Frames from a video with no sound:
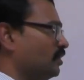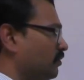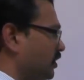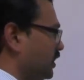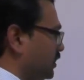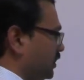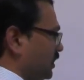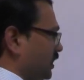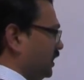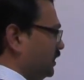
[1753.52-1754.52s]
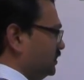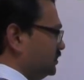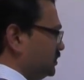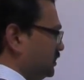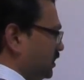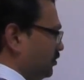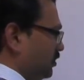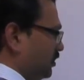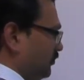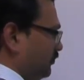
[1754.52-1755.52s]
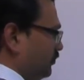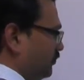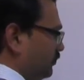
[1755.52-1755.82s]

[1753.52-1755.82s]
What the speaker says: where n is the number of